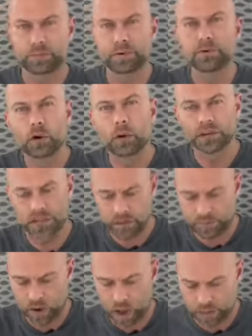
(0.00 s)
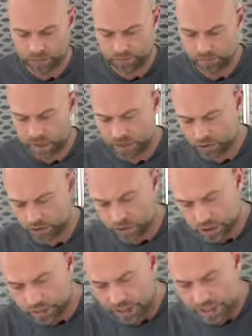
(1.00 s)
performance of the product through that. So
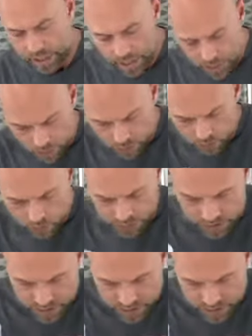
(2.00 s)
this is my second coat. You can